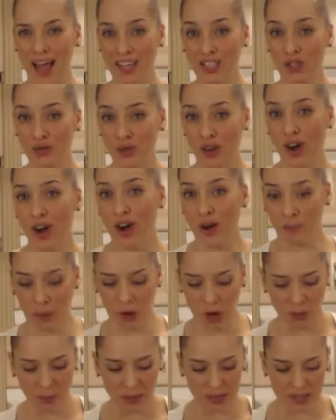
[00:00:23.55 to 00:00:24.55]
extra
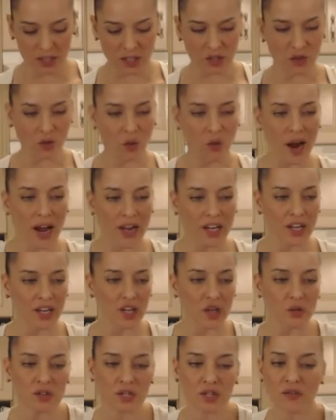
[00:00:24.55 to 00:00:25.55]
on purpose so I
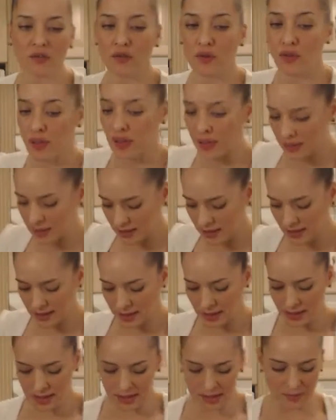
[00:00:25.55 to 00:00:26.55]
can use it for things
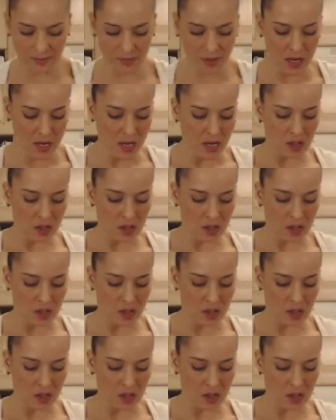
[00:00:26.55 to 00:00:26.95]
like this.